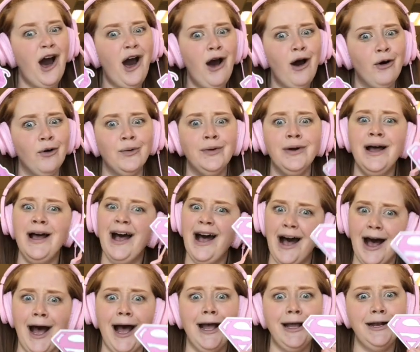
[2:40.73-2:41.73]
oh,
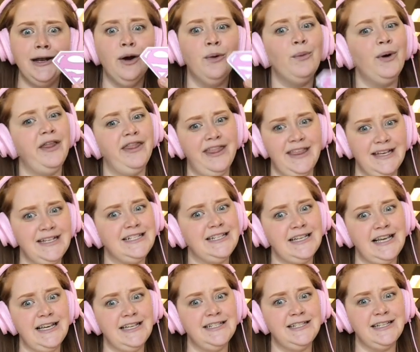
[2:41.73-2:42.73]
I know what this
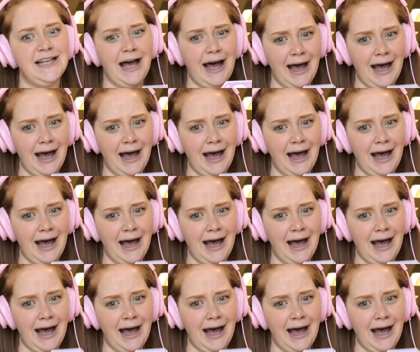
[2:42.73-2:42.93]
is.